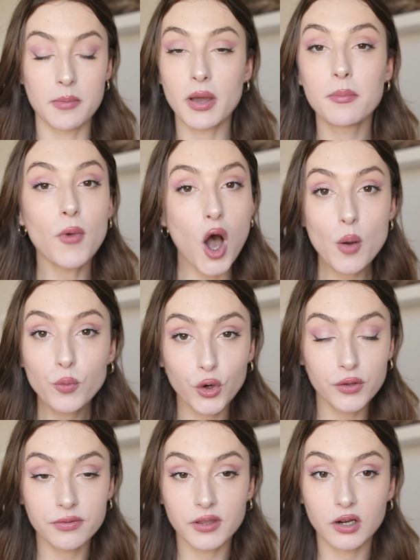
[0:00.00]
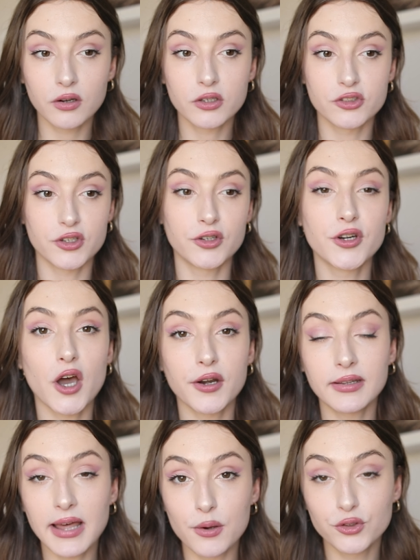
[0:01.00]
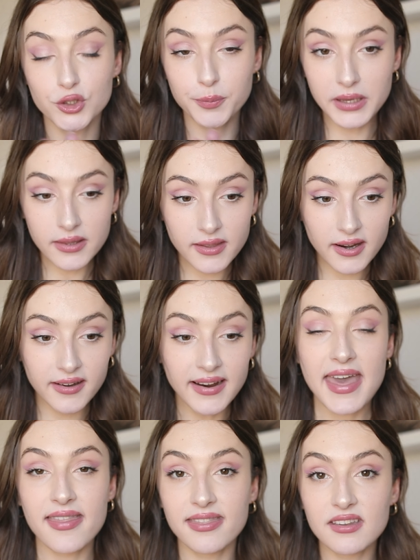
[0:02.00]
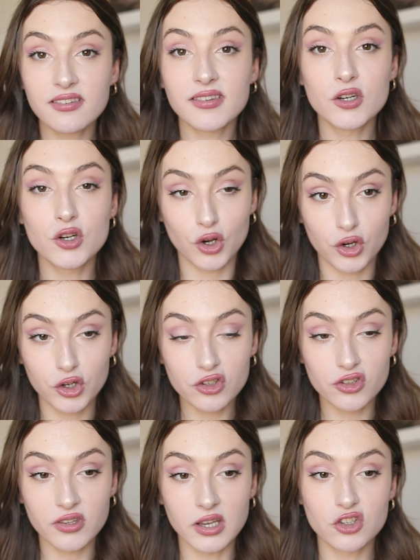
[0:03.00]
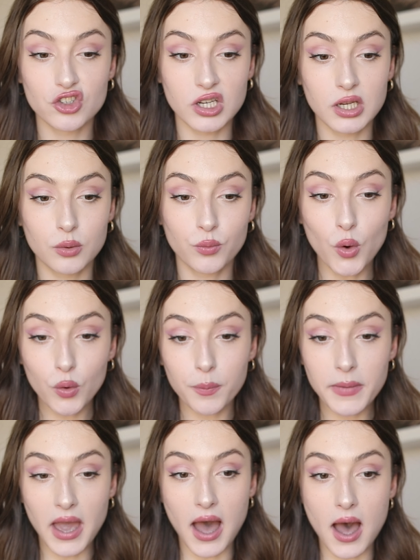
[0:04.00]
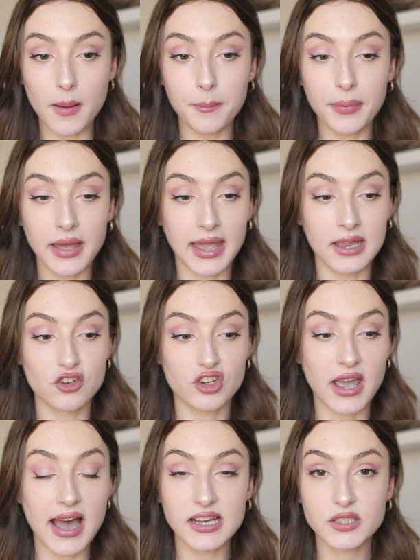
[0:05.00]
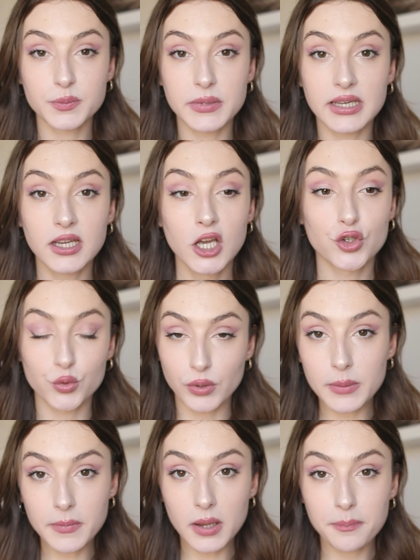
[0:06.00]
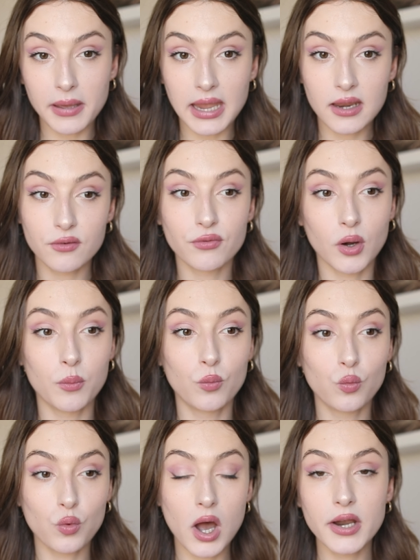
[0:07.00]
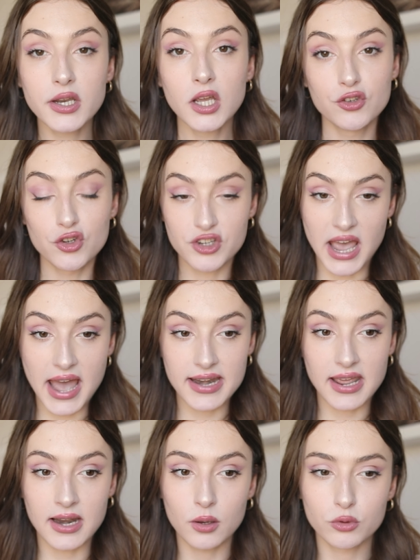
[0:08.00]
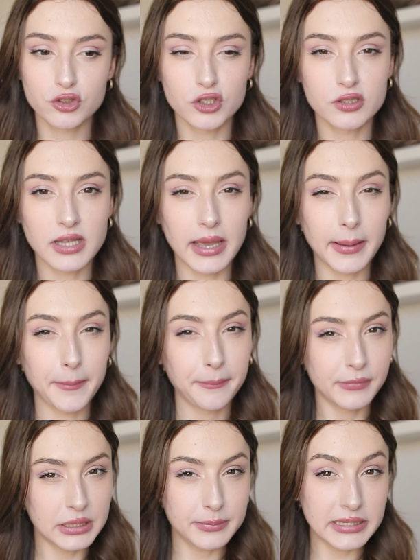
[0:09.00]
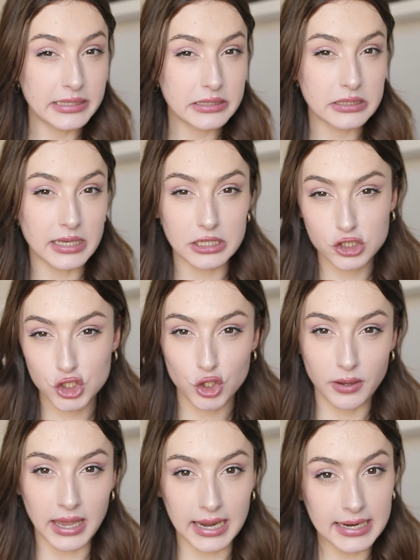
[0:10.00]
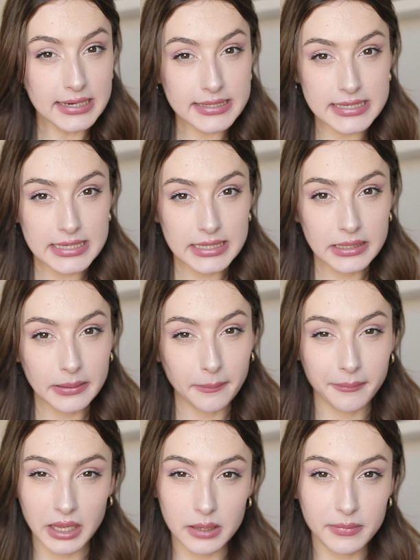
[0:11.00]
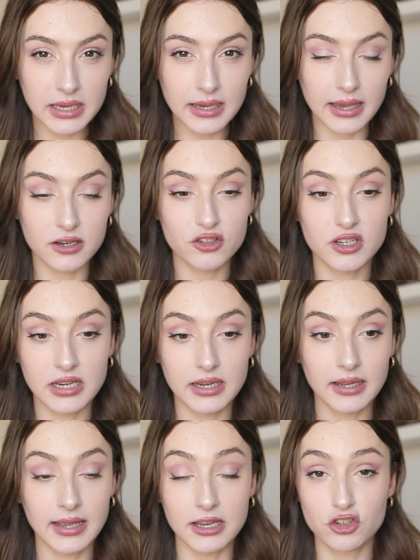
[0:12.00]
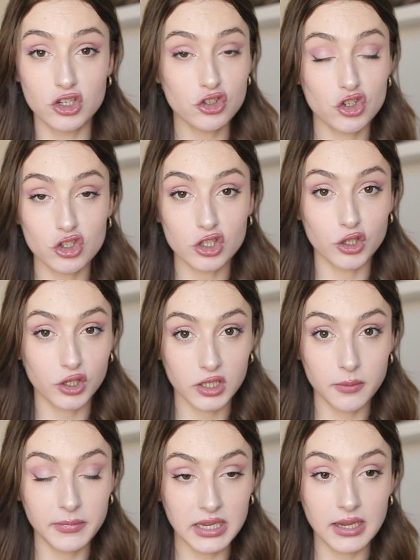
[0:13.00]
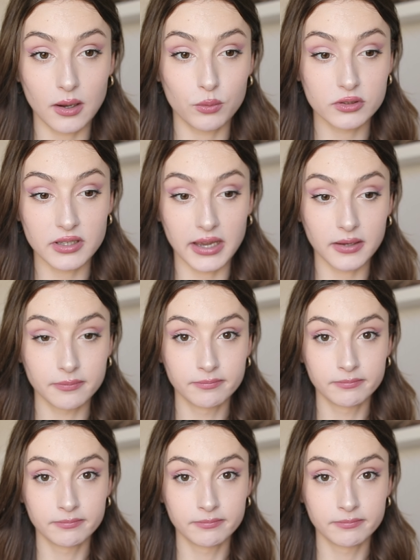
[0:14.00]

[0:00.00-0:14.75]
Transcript: And my mom weren't there because they're not allowed to be there. And this nurse, she woke me up and she asked me to rate my pain from 1 to 10. And I was just like, maybe 6 to 8. Maybe. And she just looked at me and was like,